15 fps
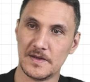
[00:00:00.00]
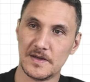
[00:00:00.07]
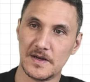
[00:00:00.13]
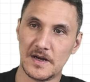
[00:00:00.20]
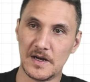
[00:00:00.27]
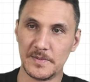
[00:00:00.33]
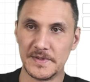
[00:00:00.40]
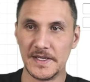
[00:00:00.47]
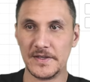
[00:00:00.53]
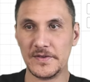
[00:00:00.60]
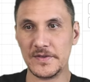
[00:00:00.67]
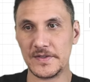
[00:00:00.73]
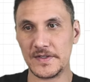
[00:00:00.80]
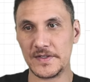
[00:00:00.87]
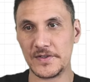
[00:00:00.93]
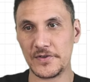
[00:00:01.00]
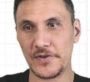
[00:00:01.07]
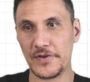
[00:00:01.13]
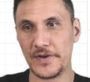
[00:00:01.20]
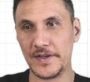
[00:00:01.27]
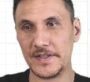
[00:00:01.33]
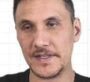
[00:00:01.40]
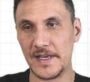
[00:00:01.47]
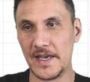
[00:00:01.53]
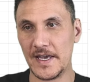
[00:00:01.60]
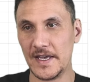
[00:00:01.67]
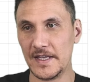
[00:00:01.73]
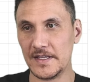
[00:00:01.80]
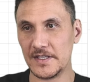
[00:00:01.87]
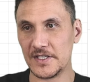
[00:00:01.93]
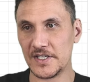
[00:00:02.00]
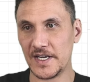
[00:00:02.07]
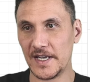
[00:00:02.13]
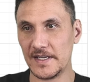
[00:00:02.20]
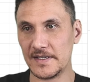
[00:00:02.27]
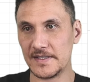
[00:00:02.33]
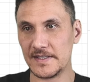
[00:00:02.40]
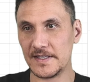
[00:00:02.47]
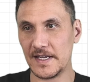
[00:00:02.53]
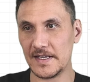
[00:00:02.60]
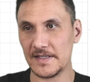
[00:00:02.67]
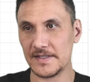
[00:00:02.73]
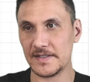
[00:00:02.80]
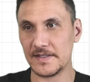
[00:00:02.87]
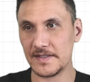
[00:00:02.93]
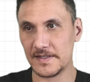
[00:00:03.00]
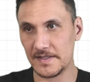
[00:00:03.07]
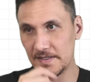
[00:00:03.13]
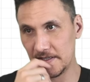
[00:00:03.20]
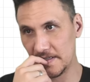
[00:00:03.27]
Update user stories and change status.